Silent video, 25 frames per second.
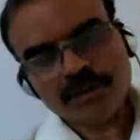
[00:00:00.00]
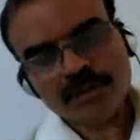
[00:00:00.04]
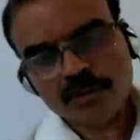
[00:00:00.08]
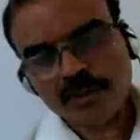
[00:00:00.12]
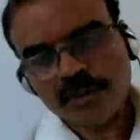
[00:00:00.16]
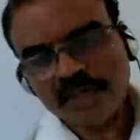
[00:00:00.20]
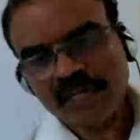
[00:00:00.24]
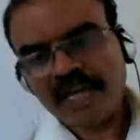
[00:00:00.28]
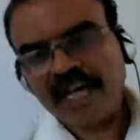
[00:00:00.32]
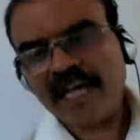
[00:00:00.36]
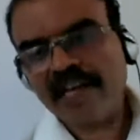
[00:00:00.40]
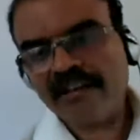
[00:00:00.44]

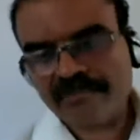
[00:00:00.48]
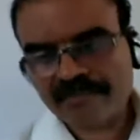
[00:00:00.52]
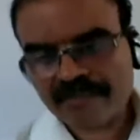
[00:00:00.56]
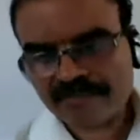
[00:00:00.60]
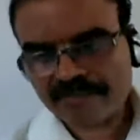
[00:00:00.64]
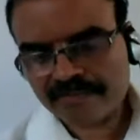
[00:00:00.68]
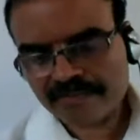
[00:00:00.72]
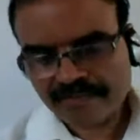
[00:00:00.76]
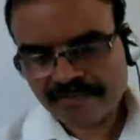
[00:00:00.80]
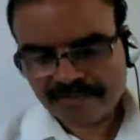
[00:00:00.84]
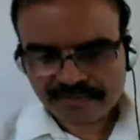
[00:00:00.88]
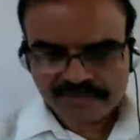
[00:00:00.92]
live.
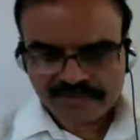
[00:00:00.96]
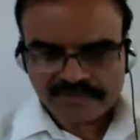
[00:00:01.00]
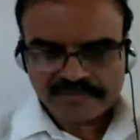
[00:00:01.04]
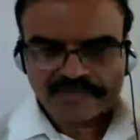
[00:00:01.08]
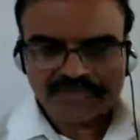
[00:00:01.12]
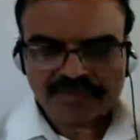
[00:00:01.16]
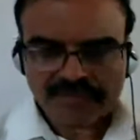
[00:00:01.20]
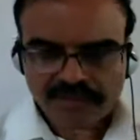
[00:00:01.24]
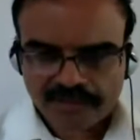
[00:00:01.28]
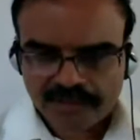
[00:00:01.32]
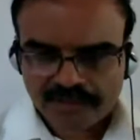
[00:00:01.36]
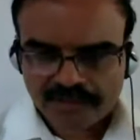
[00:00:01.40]

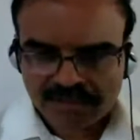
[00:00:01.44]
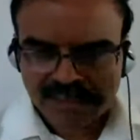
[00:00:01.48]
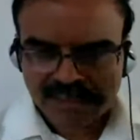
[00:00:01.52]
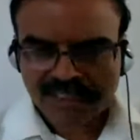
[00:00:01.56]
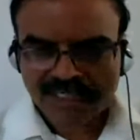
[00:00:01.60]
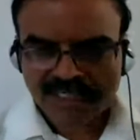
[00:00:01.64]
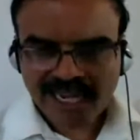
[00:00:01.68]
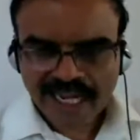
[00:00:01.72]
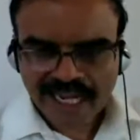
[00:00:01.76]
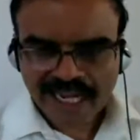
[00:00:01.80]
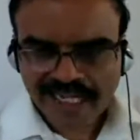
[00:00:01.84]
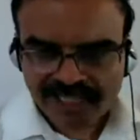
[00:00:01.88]
It
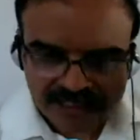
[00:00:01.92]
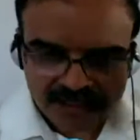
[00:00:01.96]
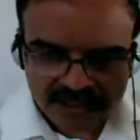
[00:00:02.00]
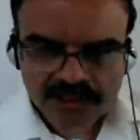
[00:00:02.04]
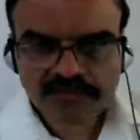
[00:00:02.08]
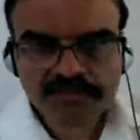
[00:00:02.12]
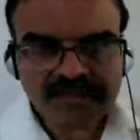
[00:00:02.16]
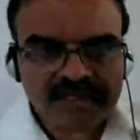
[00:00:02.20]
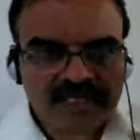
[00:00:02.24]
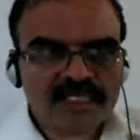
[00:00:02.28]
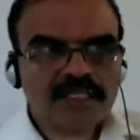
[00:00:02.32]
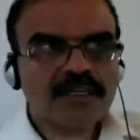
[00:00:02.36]
has to
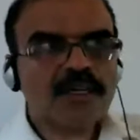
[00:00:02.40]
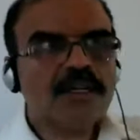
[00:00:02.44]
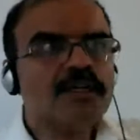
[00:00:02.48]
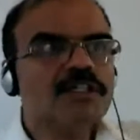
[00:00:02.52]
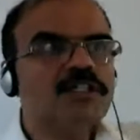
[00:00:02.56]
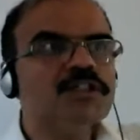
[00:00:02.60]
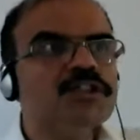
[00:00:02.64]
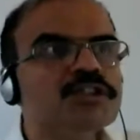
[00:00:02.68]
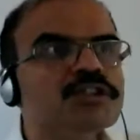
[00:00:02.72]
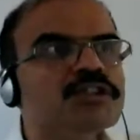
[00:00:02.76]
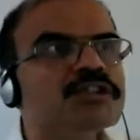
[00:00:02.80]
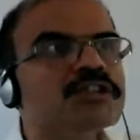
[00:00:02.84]
be on
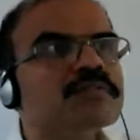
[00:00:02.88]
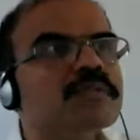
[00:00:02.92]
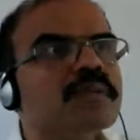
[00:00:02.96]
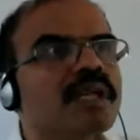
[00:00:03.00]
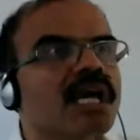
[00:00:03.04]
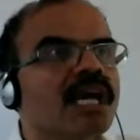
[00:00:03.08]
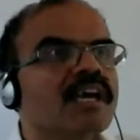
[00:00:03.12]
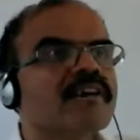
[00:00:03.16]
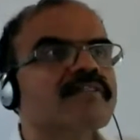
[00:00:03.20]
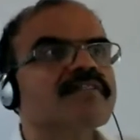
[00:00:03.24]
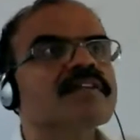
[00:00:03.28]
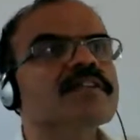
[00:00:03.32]
YouTube
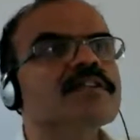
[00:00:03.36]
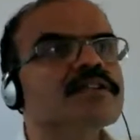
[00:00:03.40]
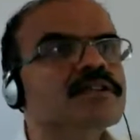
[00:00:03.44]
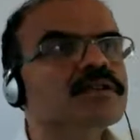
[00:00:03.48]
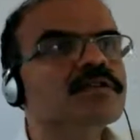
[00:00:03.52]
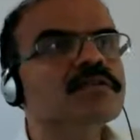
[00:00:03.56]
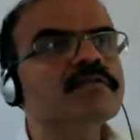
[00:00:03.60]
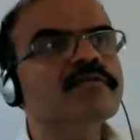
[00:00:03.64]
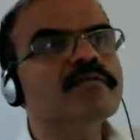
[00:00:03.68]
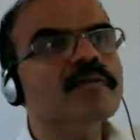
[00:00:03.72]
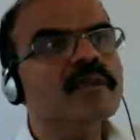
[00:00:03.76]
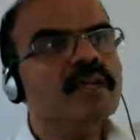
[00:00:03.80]
live. You
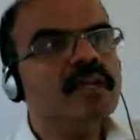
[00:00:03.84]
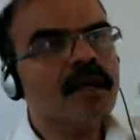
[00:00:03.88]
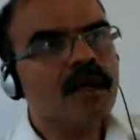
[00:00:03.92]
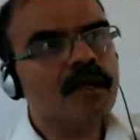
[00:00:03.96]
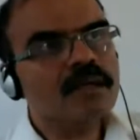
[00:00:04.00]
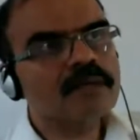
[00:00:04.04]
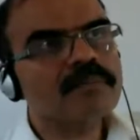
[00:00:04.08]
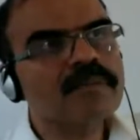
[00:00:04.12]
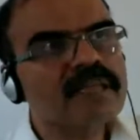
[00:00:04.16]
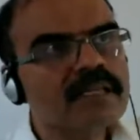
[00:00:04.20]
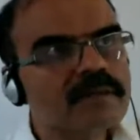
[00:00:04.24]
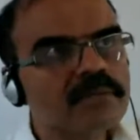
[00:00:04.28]
will not
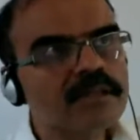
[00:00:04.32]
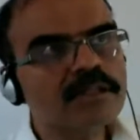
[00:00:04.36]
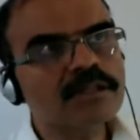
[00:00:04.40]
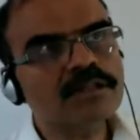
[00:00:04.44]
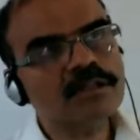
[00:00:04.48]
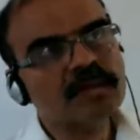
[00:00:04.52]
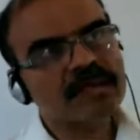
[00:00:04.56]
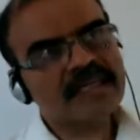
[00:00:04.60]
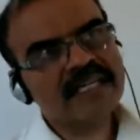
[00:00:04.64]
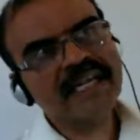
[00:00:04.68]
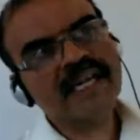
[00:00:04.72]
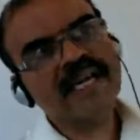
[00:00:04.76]
be able to
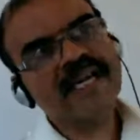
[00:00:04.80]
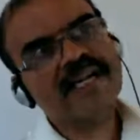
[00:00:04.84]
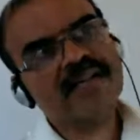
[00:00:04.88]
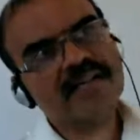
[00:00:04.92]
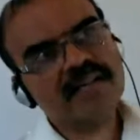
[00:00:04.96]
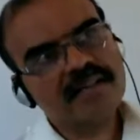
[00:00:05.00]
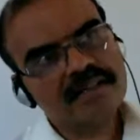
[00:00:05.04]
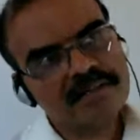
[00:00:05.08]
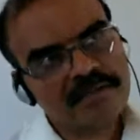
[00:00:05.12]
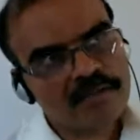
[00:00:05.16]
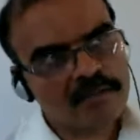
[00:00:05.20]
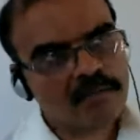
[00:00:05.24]
create
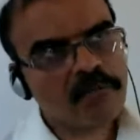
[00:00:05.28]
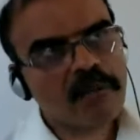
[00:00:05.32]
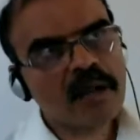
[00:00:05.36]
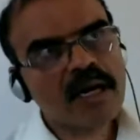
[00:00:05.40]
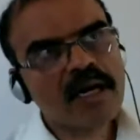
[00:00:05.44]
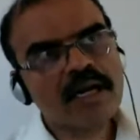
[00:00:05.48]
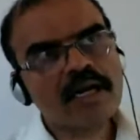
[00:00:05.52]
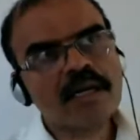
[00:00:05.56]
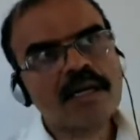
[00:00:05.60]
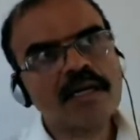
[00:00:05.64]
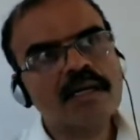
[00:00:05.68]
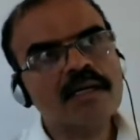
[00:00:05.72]

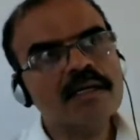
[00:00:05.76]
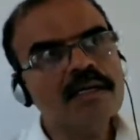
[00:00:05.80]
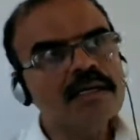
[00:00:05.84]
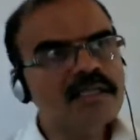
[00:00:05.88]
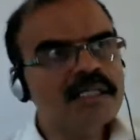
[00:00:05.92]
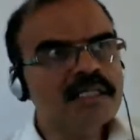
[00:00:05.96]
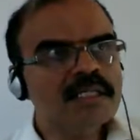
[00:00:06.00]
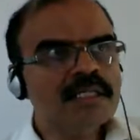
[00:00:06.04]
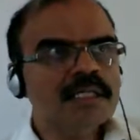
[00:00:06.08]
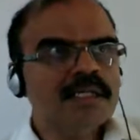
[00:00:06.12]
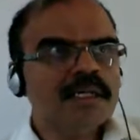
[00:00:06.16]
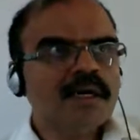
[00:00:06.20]
one
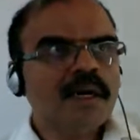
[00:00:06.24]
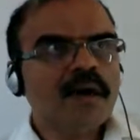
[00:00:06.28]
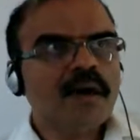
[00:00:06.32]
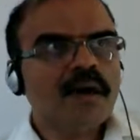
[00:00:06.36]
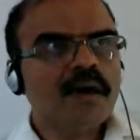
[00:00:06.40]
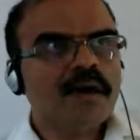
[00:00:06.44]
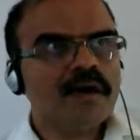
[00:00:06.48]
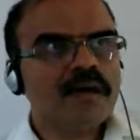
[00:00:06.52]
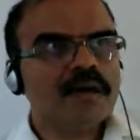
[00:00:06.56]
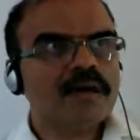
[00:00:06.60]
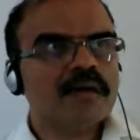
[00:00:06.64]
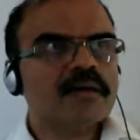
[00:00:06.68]

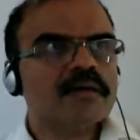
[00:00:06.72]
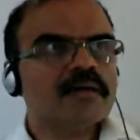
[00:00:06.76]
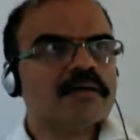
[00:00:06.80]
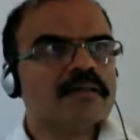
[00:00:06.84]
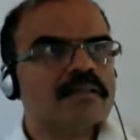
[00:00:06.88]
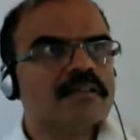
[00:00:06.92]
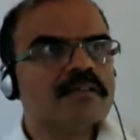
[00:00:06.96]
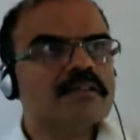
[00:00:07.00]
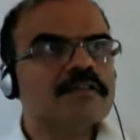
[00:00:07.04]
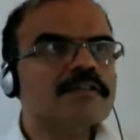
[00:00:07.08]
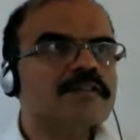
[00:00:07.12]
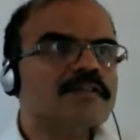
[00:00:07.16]

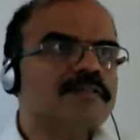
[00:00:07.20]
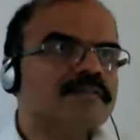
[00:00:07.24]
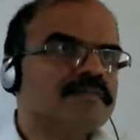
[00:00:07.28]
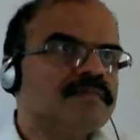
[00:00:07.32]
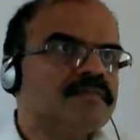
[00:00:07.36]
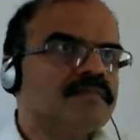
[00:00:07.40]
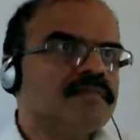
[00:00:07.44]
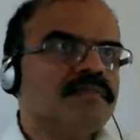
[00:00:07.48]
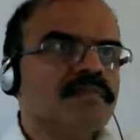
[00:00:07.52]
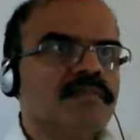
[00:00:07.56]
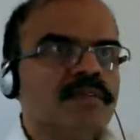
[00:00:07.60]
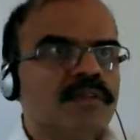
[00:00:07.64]
uh,
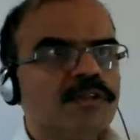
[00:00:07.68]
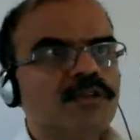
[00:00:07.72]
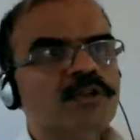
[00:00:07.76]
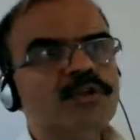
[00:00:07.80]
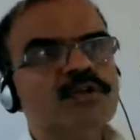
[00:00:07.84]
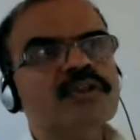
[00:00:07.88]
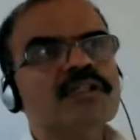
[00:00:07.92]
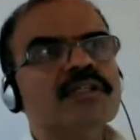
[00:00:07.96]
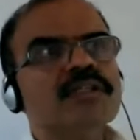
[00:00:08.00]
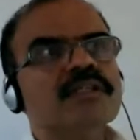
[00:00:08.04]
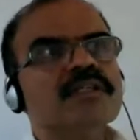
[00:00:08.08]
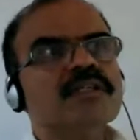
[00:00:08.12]

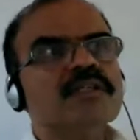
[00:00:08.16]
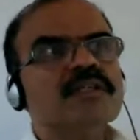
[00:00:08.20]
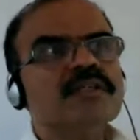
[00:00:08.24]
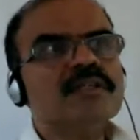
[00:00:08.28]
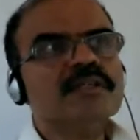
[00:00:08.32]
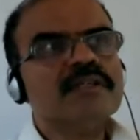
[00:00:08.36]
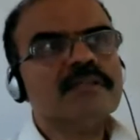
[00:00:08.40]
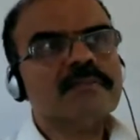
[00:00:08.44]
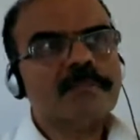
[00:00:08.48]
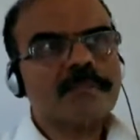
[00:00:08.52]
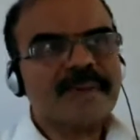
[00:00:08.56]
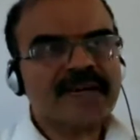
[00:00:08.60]
using the
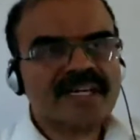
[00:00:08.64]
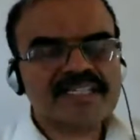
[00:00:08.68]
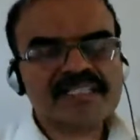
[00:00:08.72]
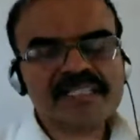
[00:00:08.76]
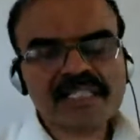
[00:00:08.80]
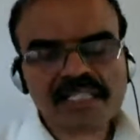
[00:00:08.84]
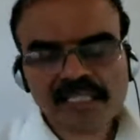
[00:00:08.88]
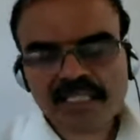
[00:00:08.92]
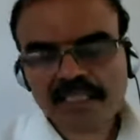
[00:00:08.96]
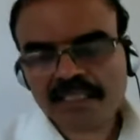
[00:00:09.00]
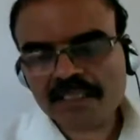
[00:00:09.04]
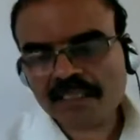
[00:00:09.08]

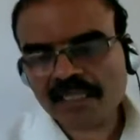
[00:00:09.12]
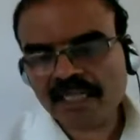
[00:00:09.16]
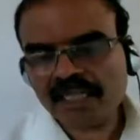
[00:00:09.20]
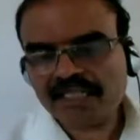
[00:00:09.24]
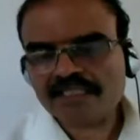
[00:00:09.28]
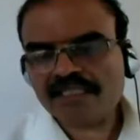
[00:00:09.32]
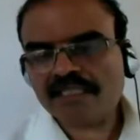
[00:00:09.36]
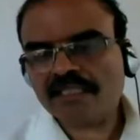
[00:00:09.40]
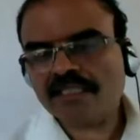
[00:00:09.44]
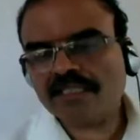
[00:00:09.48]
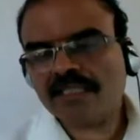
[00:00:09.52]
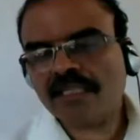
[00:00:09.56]
present
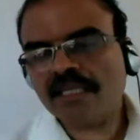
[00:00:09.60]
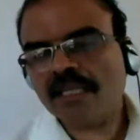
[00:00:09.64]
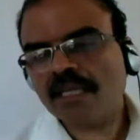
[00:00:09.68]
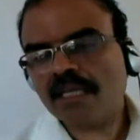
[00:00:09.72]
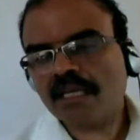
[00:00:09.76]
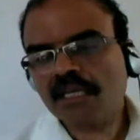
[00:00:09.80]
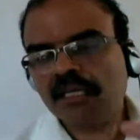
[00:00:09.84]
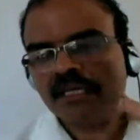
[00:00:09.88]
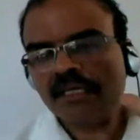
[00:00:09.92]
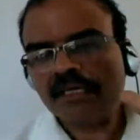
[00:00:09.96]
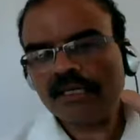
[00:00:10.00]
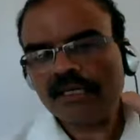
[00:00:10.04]

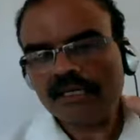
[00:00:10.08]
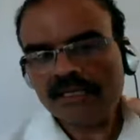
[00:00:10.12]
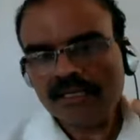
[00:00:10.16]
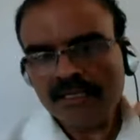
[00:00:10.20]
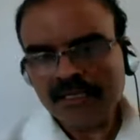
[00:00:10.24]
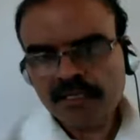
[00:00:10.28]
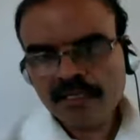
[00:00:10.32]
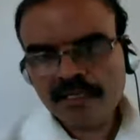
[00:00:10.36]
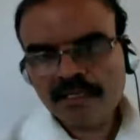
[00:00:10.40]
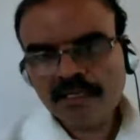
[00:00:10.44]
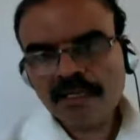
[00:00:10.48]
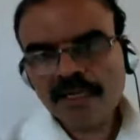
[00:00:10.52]
existing
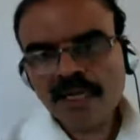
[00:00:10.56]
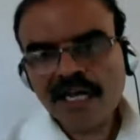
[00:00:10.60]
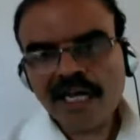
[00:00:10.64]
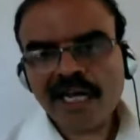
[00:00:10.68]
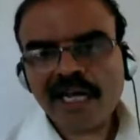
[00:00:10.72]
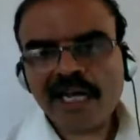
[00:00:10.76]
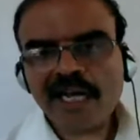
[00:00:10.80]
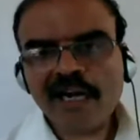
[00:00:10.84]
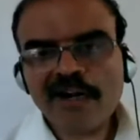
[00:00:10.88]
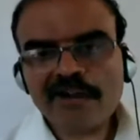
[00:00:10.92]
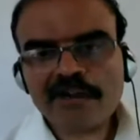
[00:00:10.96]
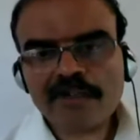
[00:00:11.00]

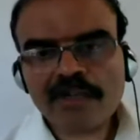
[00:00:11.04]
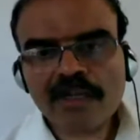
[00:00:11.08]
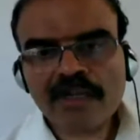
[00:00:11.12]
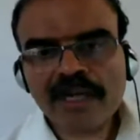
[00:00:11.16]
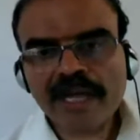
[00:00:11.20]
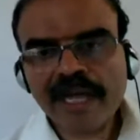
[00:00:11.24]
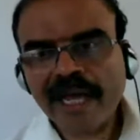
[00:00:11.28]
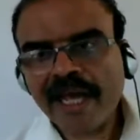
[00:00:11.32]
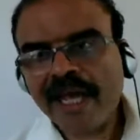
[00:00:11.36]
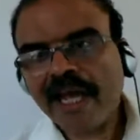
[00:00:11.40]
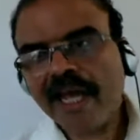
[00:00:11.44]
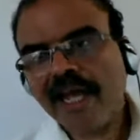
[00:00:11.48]
Hangout on
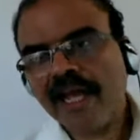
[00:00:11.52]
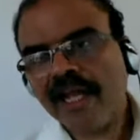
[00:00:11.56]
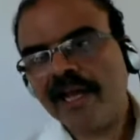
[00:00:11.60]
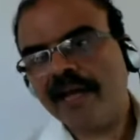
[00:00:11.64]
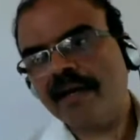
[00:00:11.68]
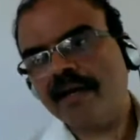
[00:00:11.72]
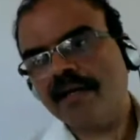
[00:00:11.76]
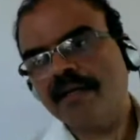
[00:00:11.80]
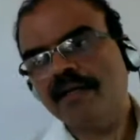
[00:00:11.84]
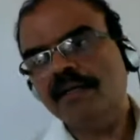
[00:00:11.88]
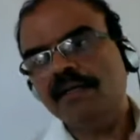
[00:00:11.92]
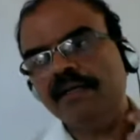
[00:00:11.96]
Air
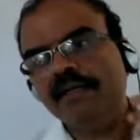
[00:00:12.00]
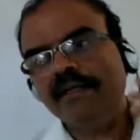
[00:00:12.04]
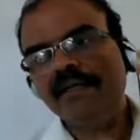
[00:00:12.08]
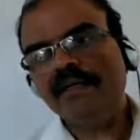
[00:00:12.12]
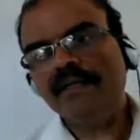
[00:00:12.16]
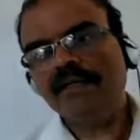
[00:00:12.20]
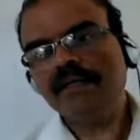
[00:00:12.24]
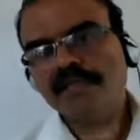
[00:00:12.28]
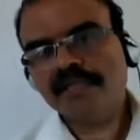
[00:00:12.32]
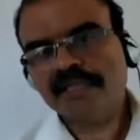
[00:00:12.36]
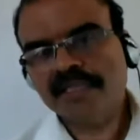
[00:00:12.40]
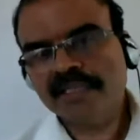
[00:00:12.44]

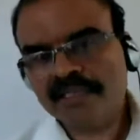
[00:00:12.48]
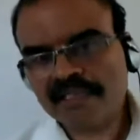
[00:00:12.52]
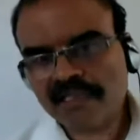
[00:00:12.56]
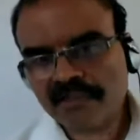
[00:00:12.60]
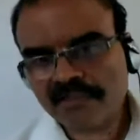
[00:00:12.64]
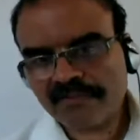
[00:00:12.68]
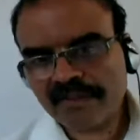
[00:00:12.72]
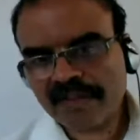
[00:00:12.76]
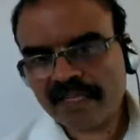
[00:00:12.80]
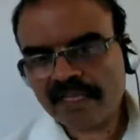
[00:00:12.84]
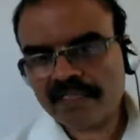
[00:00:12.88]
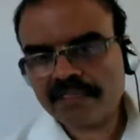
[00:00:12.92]

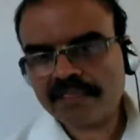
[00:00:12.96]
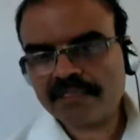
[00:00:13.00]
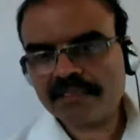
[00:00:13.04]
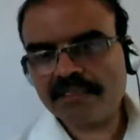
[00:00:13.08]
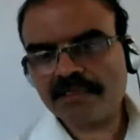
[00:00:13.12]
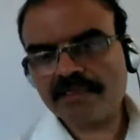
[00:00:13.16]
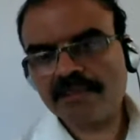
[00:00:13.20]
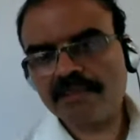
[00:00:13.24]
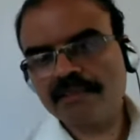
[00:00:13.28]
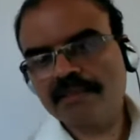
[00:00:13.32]
interface,